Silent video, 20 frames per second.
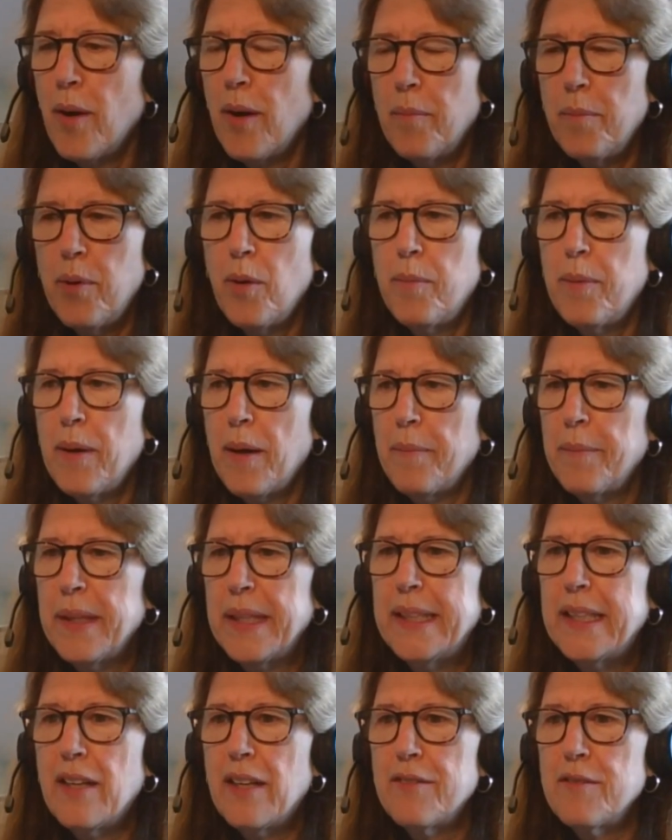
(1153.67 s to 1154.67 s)
pop up in
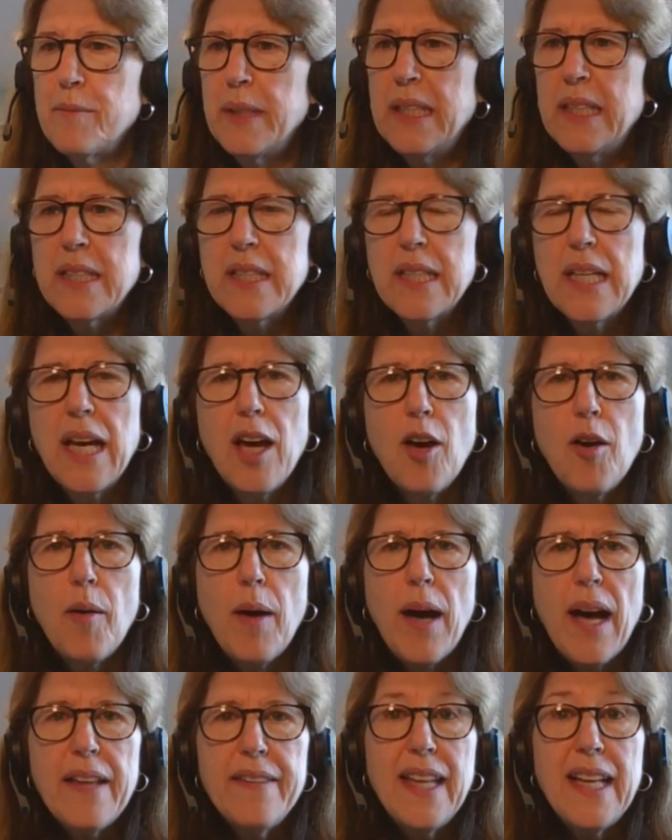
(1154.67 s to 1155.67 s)
government,
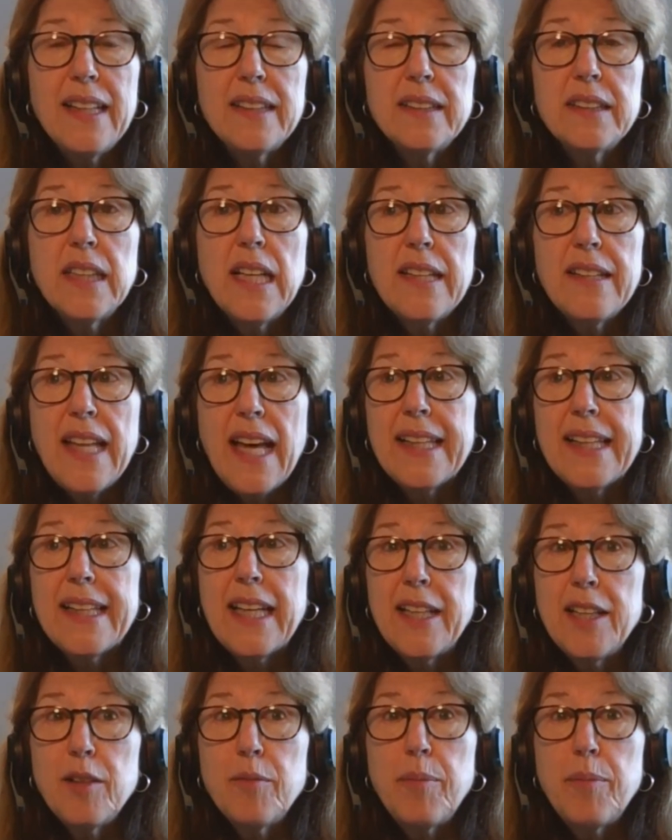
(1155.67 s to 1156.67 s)
and that
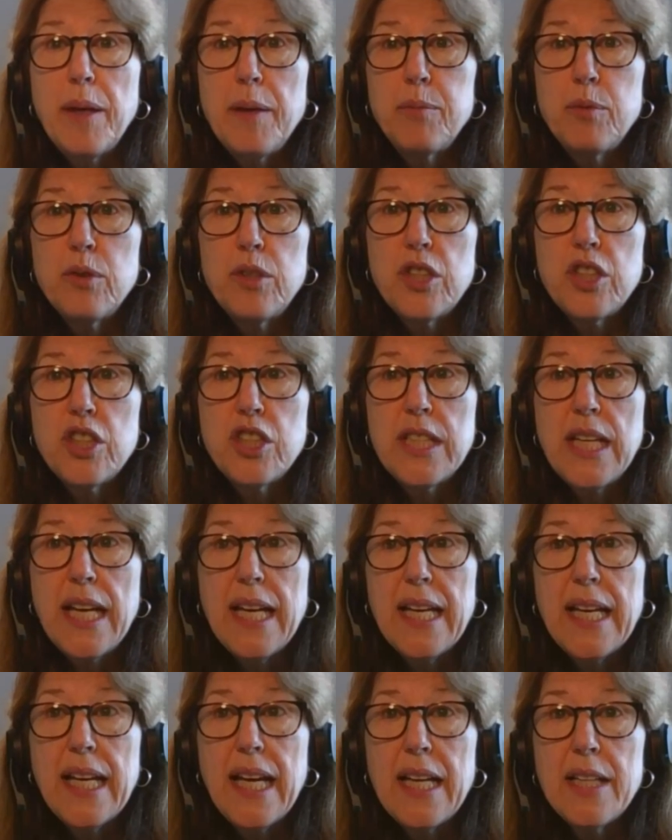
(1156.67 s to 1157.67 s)
getting people to
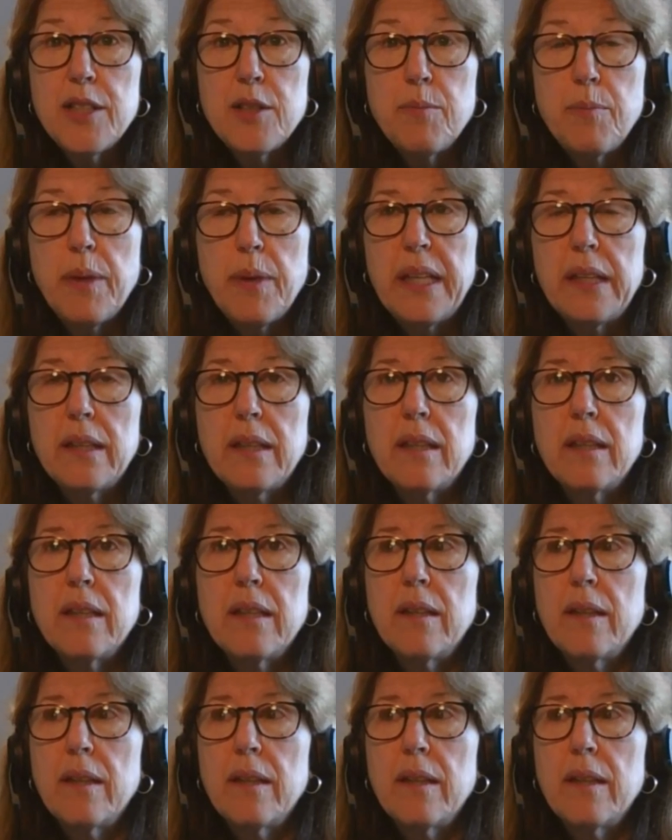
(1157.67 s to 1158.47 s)
share has been